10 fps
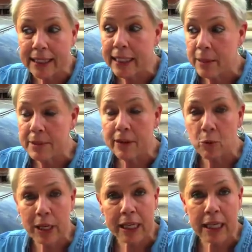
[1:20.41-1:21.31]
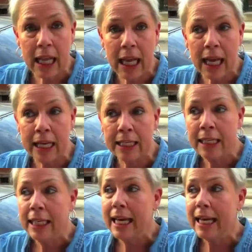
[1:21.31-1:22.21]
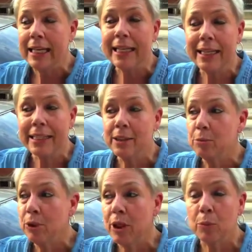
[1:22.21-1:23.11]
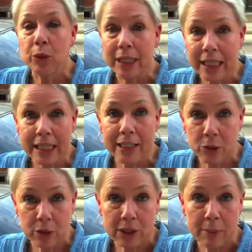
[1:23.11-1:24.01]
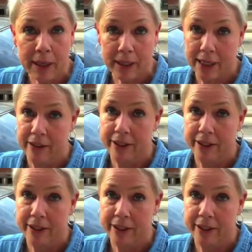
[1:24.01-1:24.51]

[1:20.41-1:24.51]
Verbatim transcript: and he keeps everybody in line. And he doesn't put up with any disrespect down